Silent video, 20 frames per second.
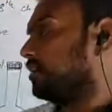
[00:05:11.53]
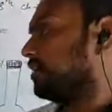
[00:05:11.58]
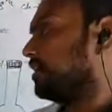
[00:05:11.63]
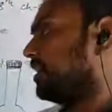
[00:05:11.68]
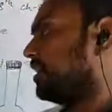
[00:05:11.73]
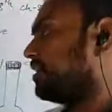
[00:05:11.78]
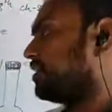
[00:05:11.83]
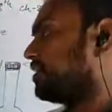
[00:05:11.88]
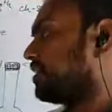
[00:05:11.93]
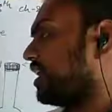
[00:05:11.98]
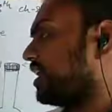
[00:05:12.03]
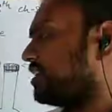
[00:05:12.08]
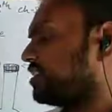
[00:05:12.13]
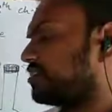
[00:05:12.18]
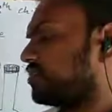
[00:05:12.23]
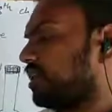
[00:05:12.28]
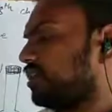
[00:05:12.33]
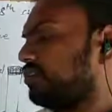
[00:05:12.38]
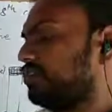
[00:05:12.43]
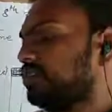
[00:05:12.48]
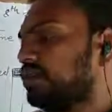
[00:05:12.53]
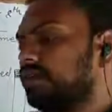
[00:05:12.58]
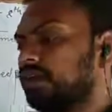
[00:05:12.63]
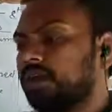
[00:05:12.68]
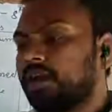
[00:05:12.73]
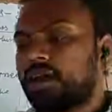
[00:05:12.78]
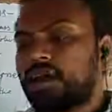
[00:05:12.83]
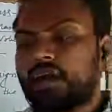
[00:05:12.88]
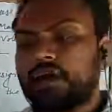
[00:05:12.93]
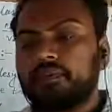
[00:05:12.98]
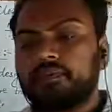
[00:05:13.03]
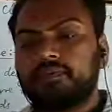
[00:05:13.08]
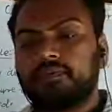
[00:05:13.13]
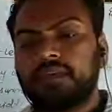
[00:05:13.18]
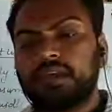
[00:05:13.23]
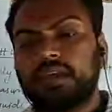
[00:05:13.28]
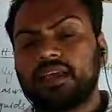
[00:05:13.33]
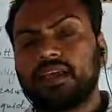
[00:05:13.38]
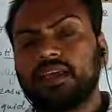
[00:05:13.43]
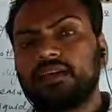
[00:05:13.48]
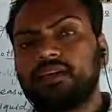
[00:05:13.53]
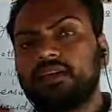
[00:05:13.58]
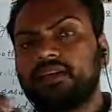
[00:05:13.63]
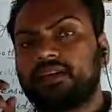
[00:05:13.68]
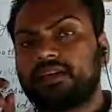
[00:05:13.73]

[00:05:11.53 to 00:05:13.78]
that's how we